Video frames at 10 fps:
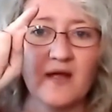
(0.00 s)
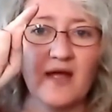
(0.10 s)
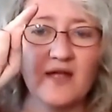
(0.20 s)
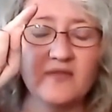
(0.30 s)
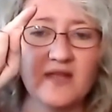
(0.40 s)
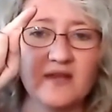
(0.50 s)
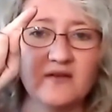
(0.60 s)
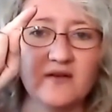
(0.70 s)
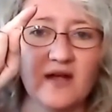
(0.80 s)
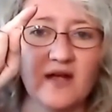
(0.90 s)
and
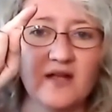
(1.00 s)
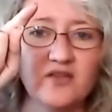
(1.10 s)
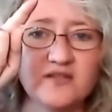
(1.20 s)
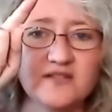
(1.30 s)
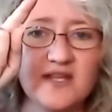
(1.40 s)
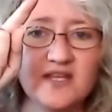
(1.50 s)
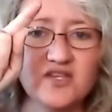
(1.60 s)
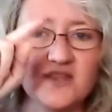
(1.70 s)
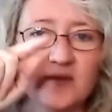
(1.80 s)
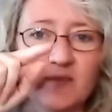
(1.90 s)
then you're
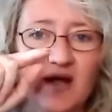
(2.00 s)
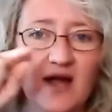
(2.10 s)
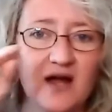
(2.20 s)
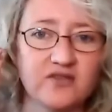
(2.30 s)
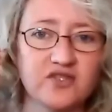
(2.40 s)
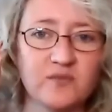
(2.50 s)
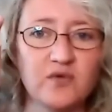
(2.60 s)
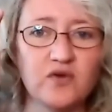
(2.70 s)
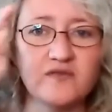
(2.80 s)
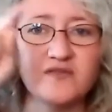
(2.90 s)
teaching them how to
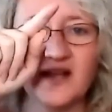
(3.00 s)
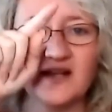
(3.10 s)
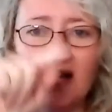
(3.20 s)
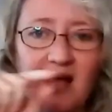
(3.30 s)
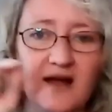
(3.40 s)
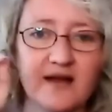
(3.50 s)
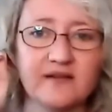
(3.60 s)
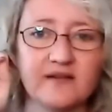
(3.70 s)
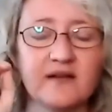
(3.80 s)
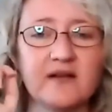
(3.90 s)
move that
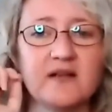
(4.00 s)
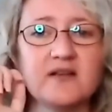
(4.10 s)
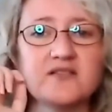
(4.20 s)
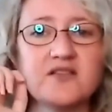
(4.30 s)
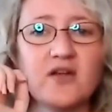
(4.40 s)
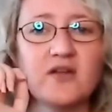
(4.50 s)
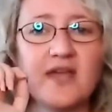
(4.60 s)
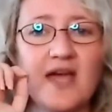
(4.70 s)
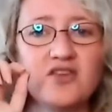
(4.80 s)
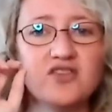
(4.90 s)
line. So
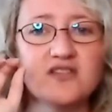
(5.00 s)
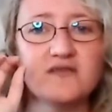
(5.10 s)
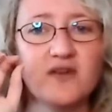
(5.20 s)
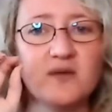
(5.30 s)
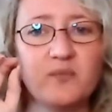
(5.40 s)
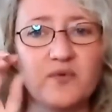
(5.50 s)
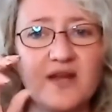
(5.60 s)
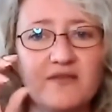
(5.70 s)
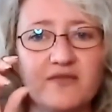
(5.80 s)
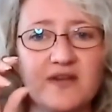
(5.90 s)
can you just very
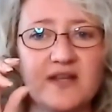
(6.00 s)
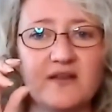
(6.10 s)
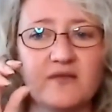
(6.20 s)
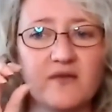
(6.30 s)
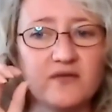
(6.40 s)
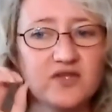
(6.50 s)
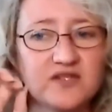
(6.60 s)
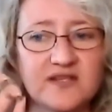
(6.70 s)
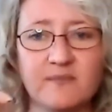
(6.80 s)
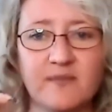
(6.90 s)
briefly,
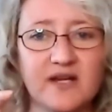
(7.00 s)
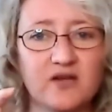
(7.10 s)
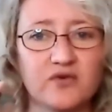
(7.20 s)
just in a minute